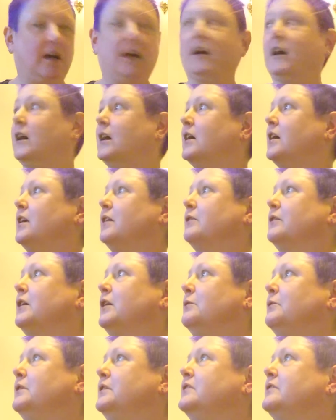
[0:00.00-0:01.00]
I'll
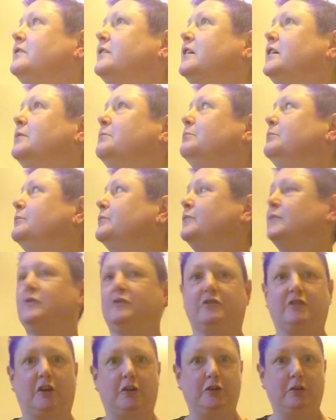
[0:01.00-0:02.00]
go and
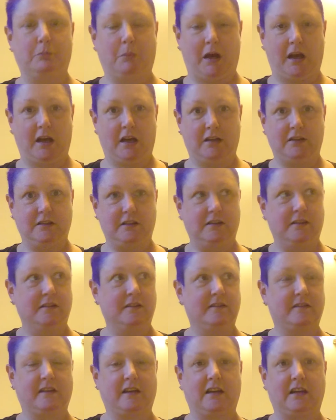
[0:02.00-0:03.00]
show you my
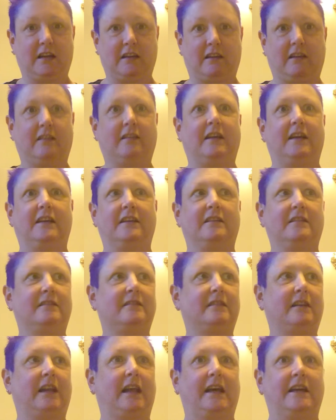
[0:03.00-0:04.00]
onions and other
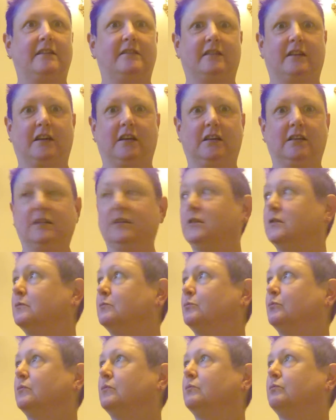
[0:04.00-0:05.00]
things later,
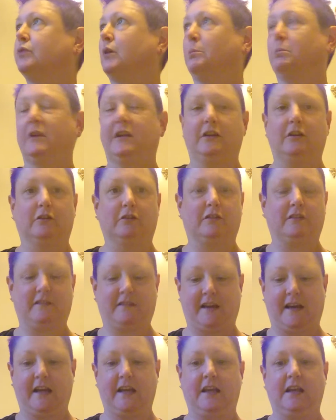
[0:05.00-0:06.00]
probably not
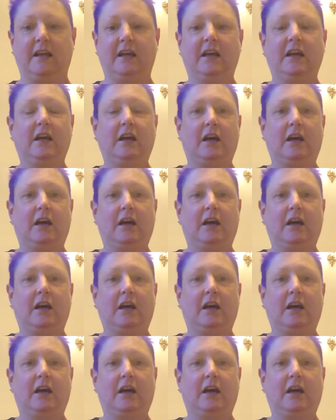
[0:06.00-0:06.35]
today.